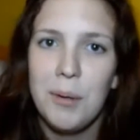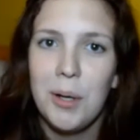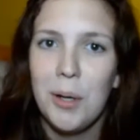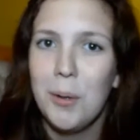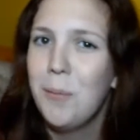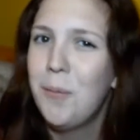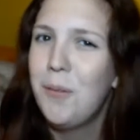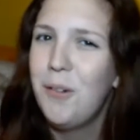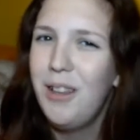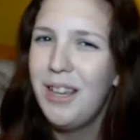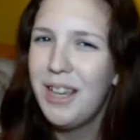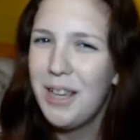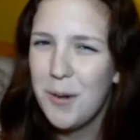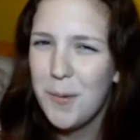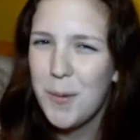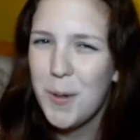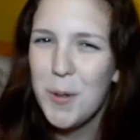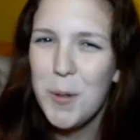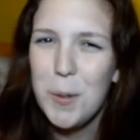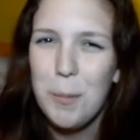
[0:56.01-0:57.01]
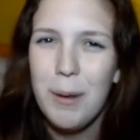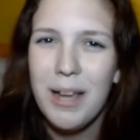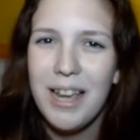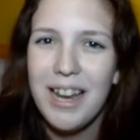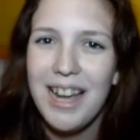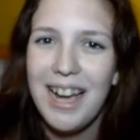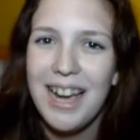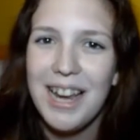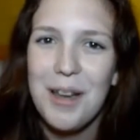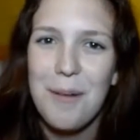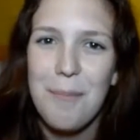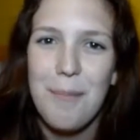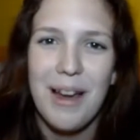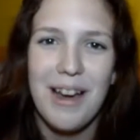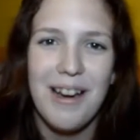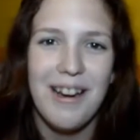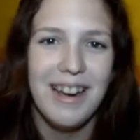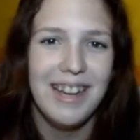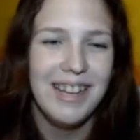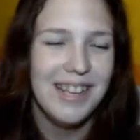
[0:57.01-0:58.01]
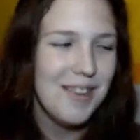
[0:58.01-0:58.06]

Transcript: Hopefully it won't be a nightmare.